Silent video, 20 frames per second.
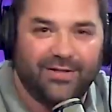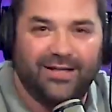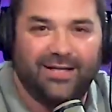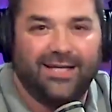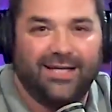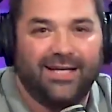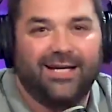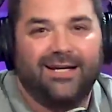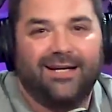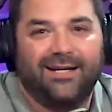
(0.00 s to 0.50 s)
and
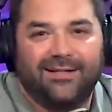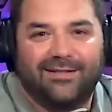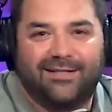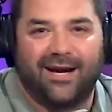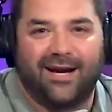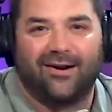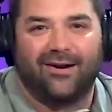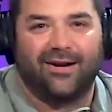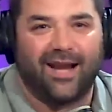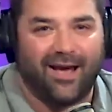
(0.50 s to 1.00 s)

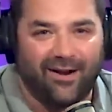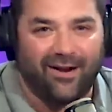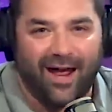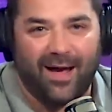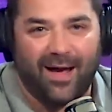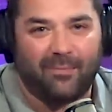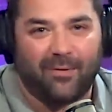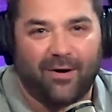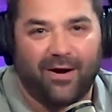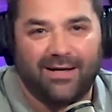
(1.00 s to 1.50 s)
tearing down
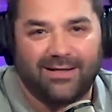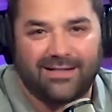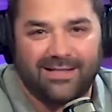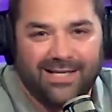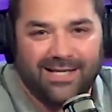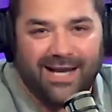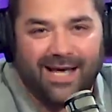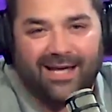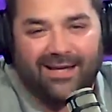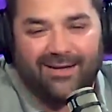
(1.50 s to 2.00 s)
high
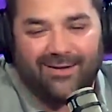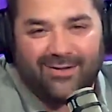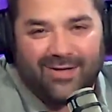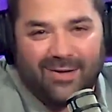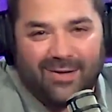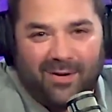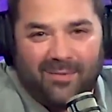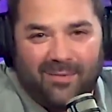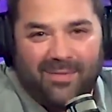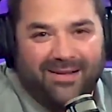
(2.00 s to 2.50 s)
prices. There's
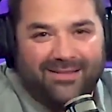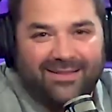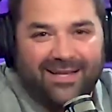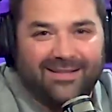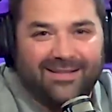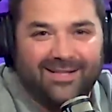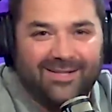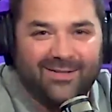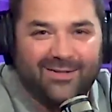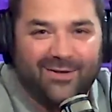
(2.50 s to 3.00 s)
something about
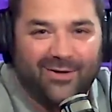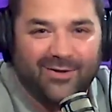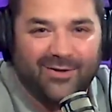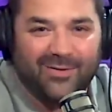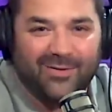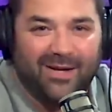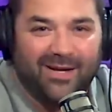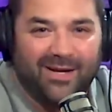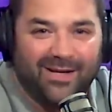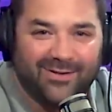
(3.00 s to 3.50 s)
that just turns
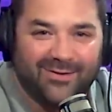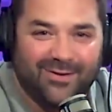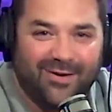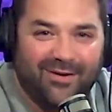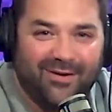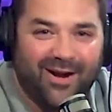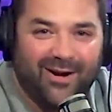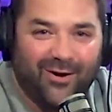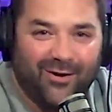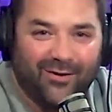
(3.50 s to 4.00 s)
me on. So I've
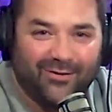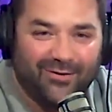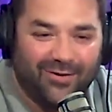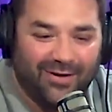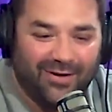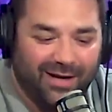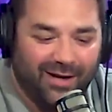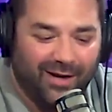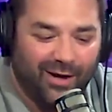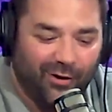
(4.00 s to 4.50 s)
got an alter
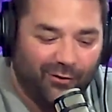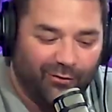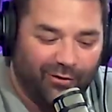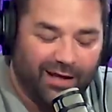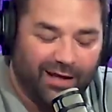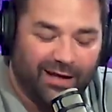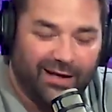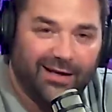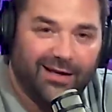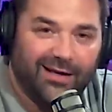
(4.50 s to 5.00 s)
ego
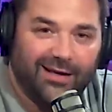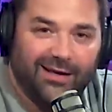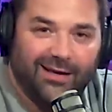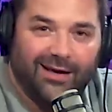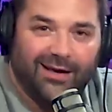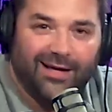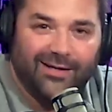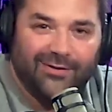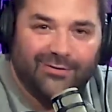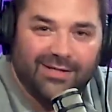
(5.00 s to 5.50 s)
that
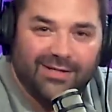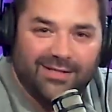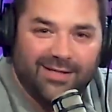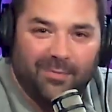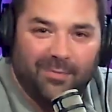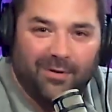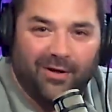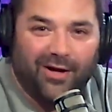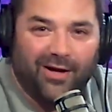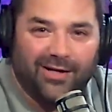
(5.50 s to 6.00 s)
I dress
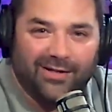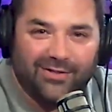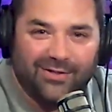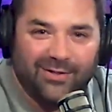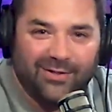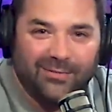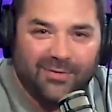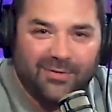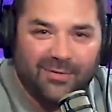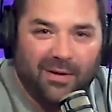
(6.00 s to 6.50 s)
up in
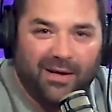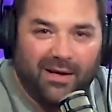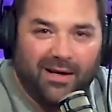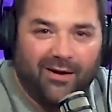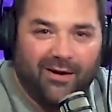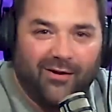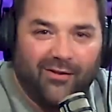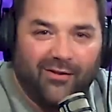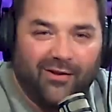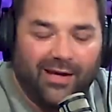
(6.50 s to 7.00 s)
costumes depending
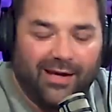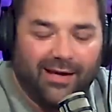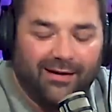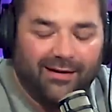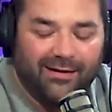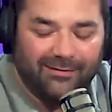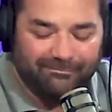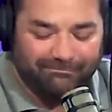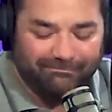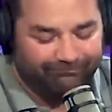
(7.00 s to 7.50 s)
on
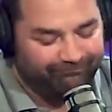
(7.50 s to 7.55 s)
the,